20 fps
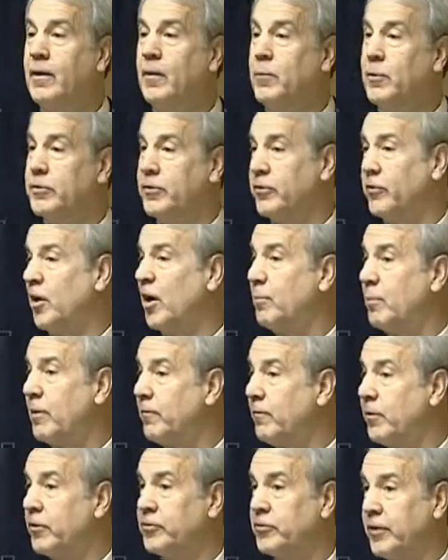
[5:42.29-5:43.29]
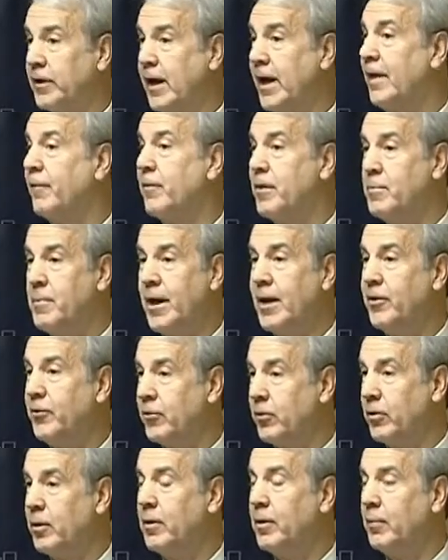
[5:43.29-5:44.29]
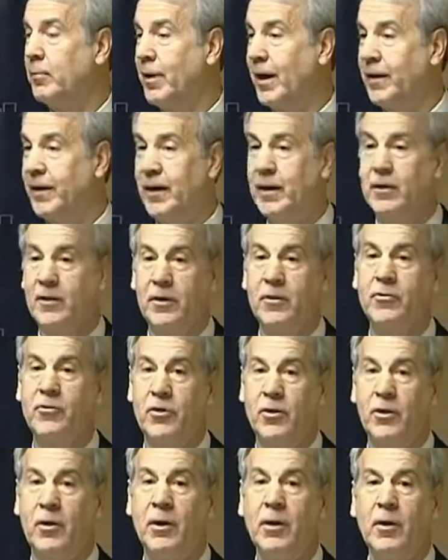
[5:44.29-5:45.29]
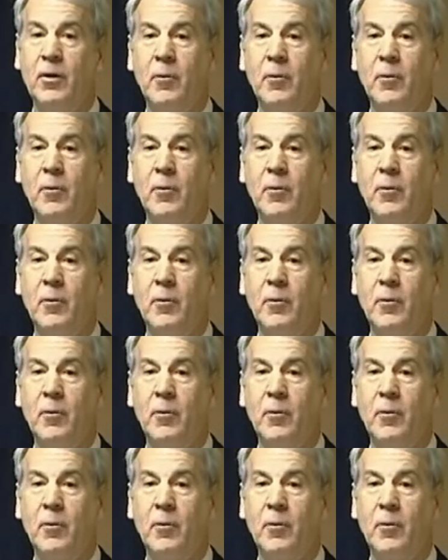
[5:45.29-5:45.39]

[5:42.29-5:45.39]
which is going to be virtually every major by the end of this year.